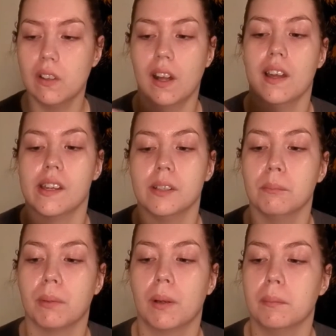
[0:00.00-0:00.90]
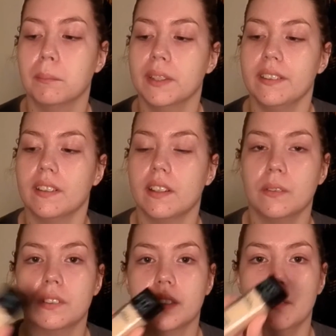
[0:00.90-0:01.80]
I am probably the
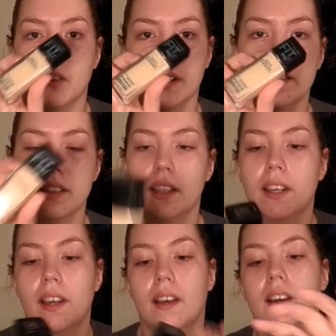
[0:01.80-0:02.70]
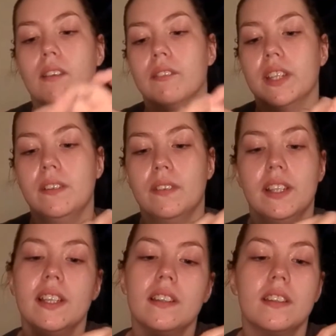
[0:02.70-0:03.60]
ghostly white that you can
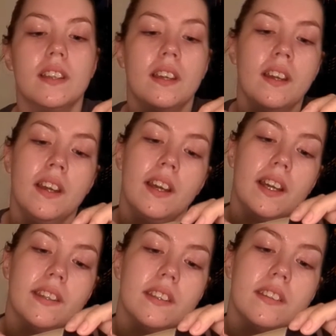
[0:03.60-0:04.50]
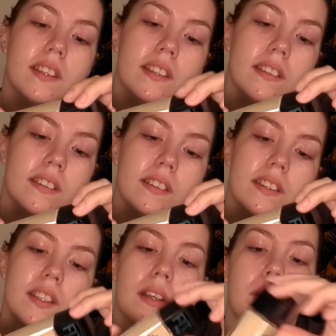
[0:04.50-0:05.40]
get. And this is,
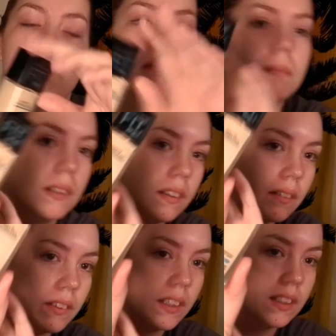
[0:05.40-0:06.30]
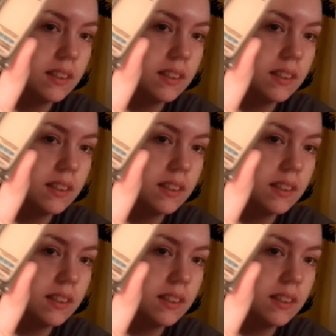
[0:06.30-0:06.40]
I don't know if you can